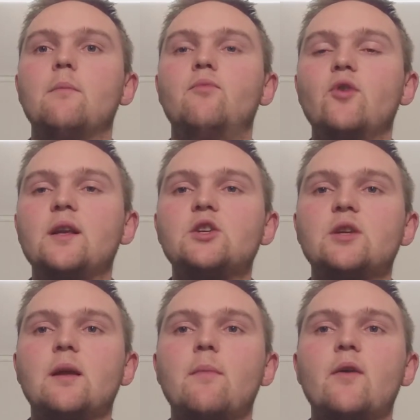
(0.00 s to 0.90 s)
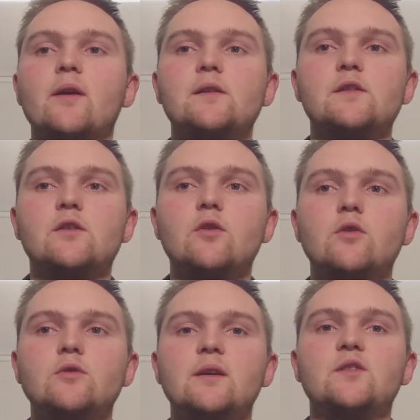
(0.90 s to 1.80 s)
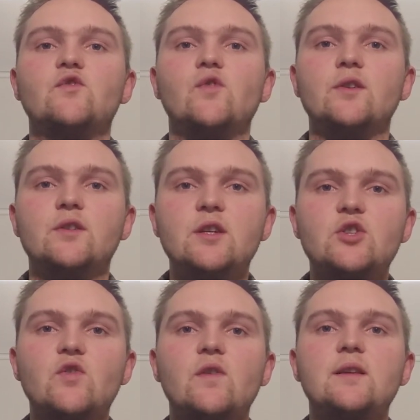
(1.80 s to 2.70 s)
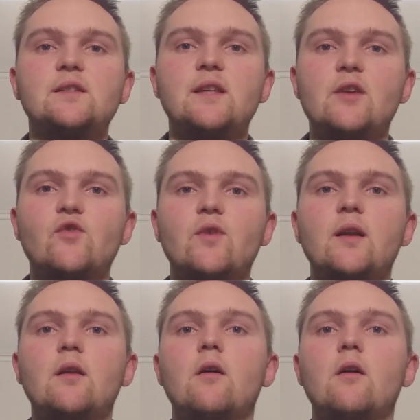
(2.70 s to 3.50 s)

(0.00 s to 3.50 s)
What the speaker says: British and American School is traditionally centering